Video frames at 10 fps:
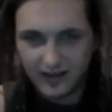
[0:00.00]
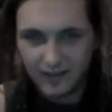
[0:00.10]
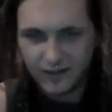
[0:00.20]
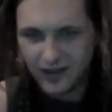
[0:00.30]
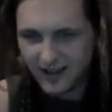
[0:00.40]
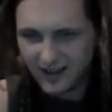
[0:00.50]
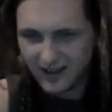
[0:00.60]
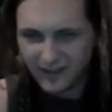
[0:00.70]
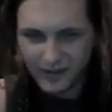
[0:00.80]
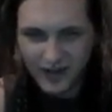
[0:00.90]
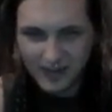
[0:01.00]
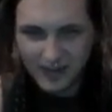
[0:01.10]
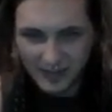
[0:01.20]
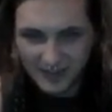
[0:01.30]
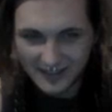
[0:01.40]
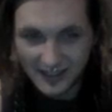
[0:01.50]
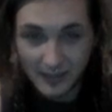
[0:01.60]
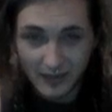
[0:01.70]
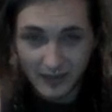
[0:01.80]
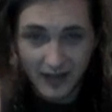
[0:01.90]
If you're not a person that's going
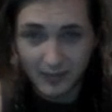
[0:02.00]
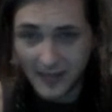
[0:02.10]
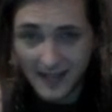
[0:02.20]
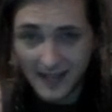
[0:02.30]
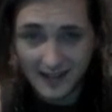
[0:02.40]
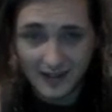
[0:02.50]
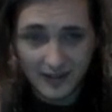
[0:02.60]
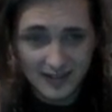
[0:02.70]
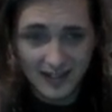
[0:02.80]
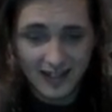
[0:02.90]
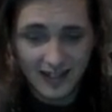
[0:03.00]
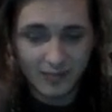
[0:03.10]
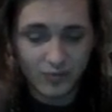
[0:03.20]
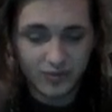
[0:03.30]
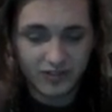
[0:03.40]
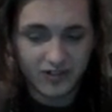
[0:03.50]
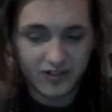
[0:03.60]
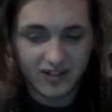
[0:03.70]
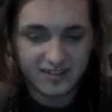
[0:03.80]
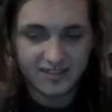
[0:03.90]
to be around a black light all the time, or you're
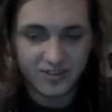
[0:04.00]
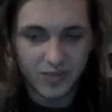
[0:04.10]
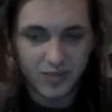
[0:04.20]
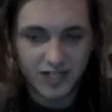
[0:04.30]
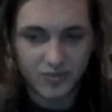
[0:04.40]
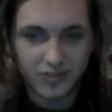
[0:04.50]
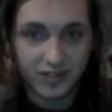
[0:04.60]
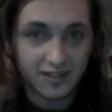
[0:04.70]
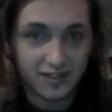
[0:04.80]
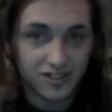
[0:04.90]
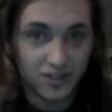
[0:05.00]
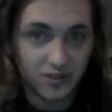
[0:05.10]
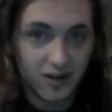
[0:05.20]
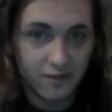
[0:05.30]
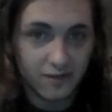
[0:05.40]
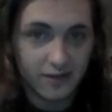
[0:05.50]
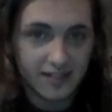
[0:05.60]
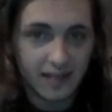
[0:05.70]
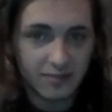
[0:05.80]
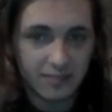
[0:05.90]
not in a situation where you get to show it off all the
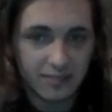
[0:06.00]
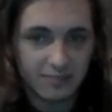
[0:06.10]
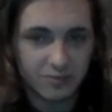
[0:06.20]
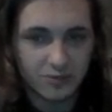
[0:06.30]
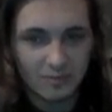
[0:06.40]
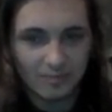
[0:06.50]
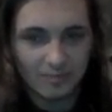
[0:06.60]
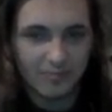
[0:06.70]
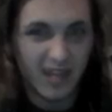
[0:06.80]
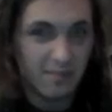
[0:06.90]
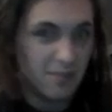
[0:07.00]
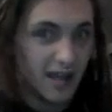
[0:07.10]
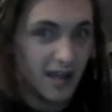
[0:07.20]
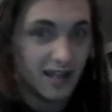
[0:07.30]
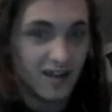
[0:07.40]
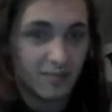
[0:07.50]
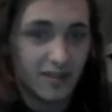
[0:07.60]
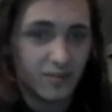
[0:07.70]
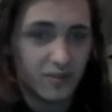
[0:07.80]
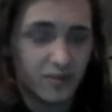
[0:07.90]
time to people, it might not
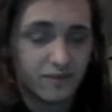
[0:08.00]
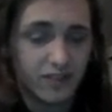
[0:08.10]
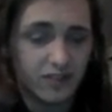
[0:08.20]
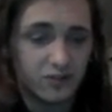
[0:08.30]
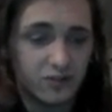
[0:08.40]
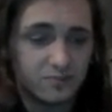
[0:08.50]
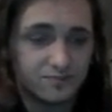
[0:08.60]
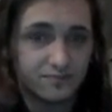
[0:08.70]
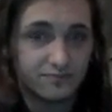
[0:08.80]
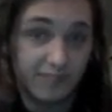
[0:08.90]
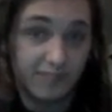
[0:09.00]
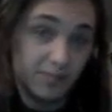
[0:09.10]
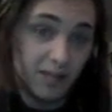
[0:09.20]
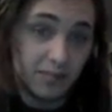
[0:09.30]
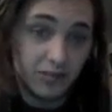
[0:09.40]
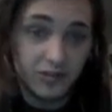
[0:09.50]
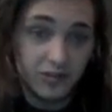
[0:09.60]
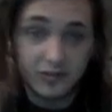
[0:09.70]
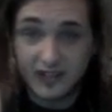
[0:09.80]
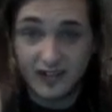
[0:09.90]
be the one for you. It might be. Who
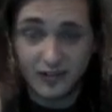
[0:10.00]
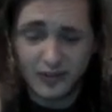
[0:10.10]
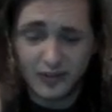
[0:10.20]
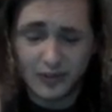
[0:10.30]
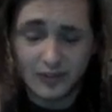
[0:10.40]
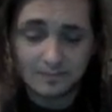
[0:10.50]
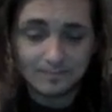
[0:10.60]
knows? I don't know who you are.